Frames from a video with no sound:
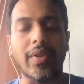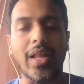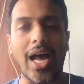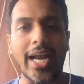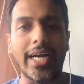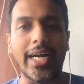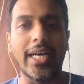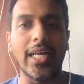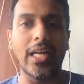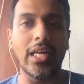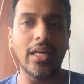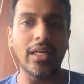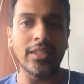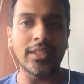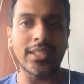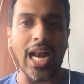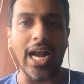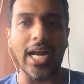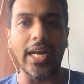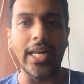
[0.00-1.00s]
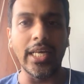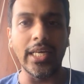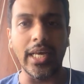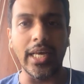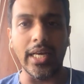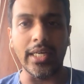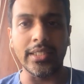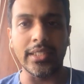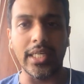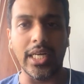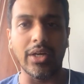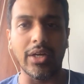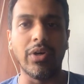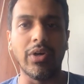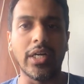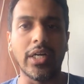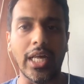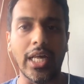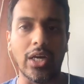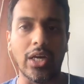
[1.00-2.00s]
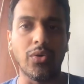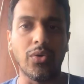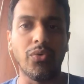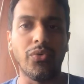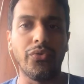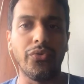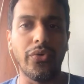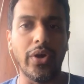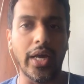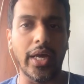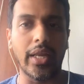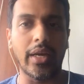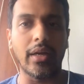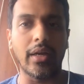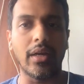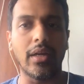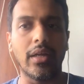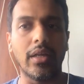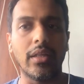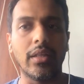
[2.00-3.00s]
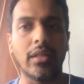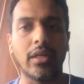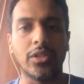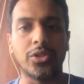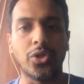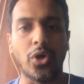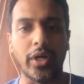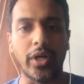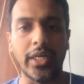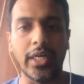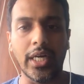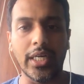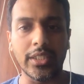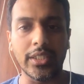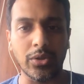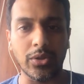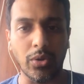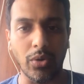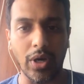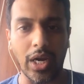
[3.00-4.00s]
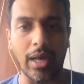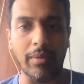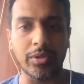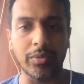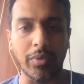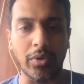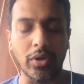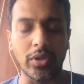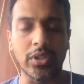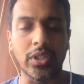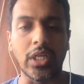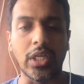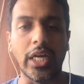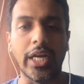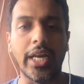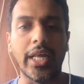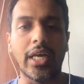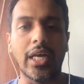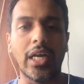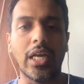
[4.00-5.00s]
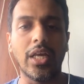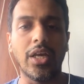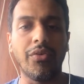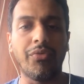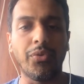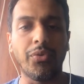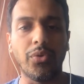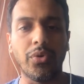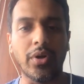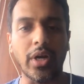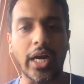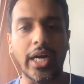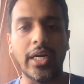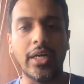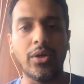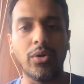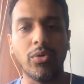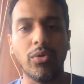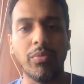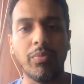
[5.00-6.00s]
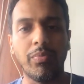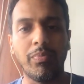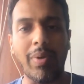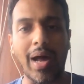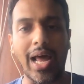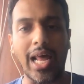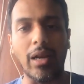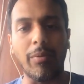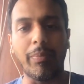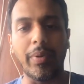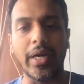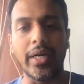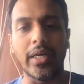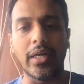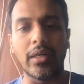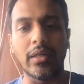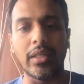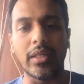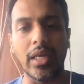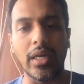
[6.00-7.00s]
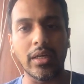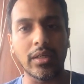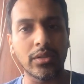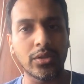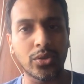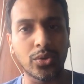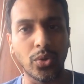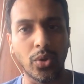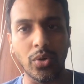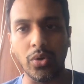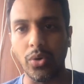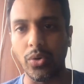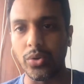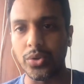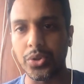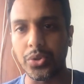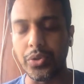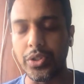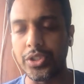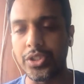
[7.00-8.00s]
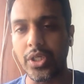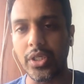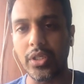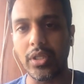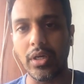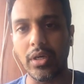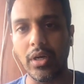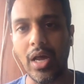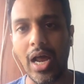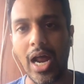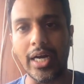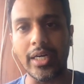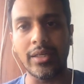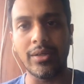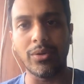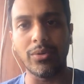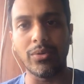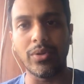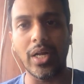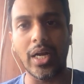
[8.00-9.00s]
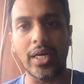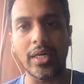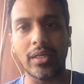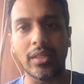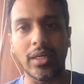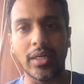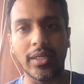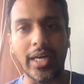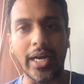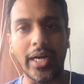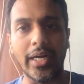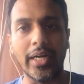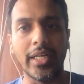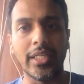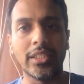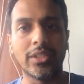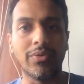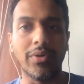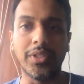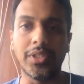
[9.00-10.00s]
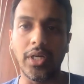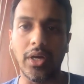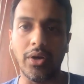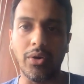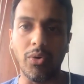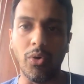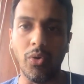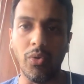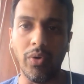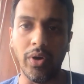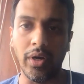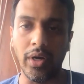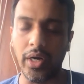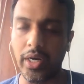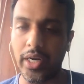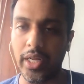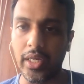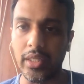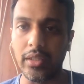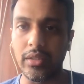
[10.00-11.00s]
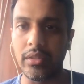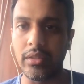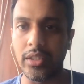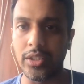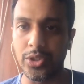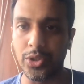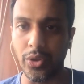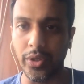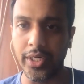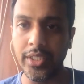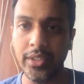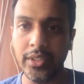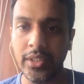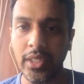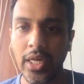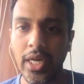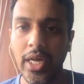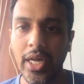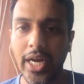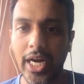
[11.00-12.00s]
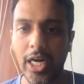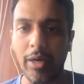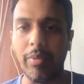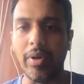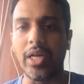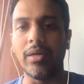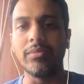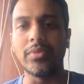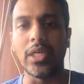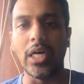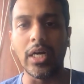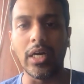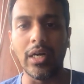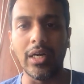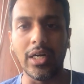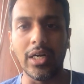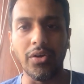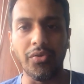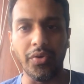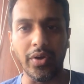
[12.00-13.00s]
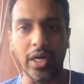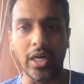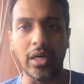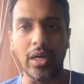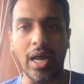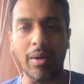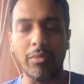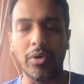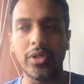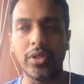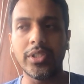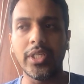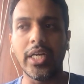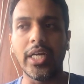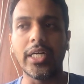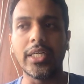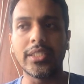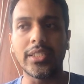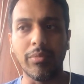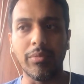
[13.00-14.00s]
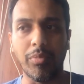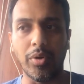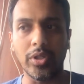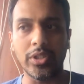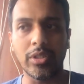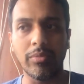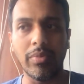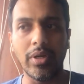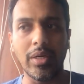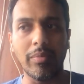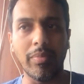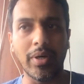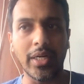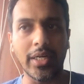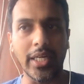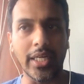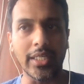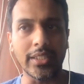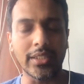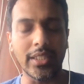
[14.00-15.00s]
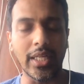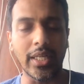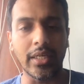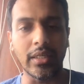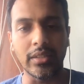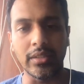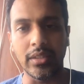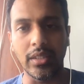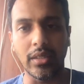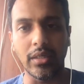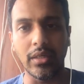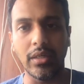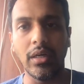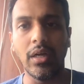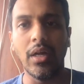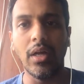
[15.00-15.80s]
Ideally, a standing X-ray will tell you where the joint has collapsed, because clinically, if you try to palpate it, they are so close to each other. Add to that the tendons which are overrunning the joints, it becomes little difficult. I'm not saying it's impossible, but yes, there is a